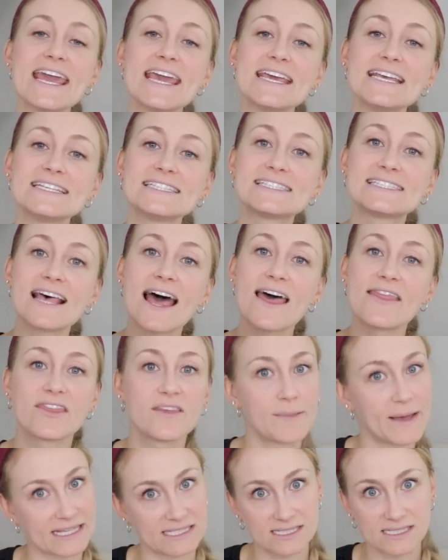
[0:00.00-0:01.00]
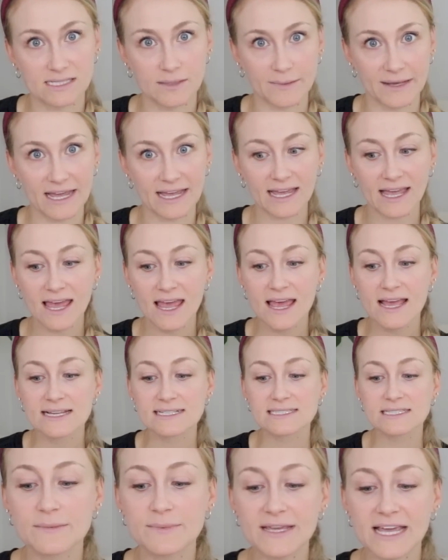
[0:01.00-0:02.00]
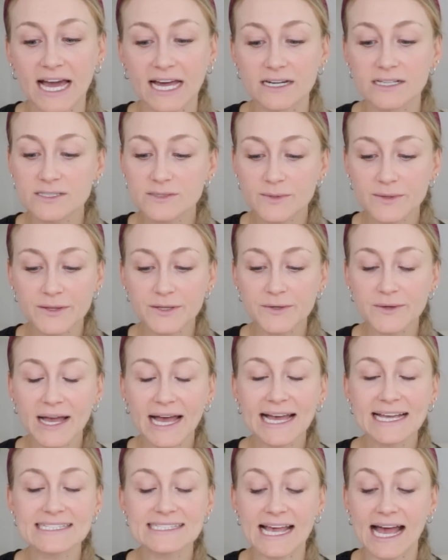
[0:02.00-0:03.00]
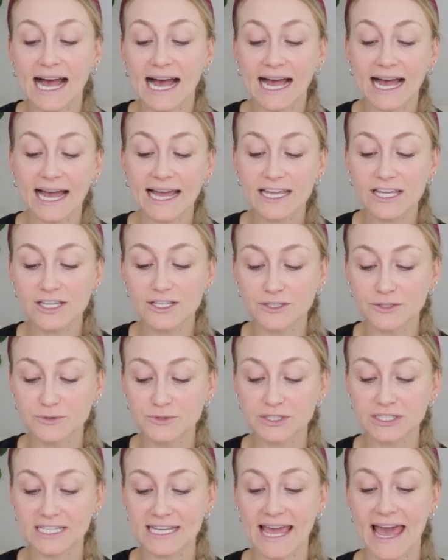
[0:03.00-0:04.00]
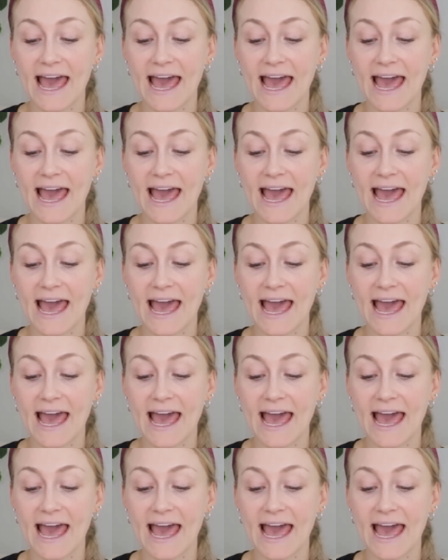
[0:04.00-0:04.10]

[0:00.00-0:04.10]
is the best to pick. To be honest with you guys, I usually